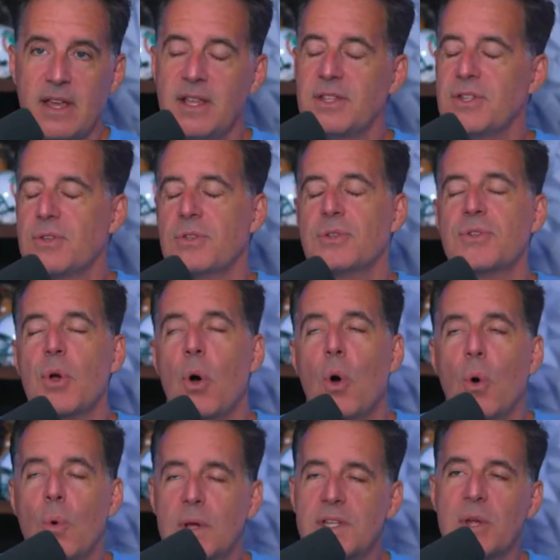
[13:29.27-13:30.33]
So there's
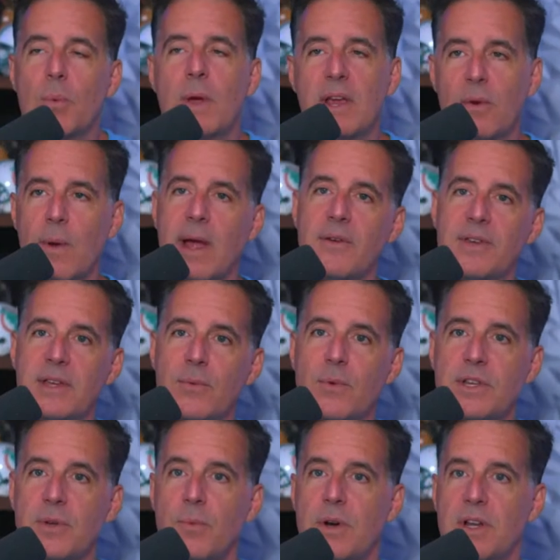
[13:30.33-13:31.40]
always a way around it
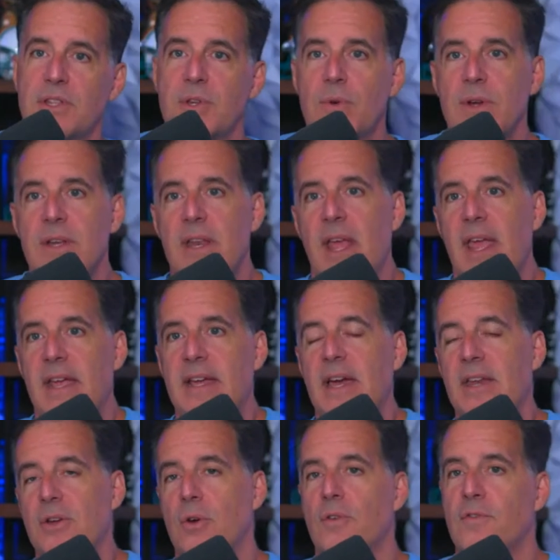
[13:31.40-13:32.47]
when you want to do it and
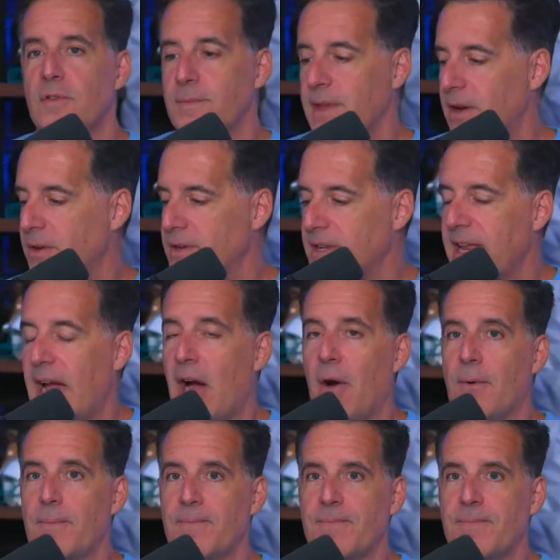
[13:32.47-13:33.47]
kind of go from there. Now,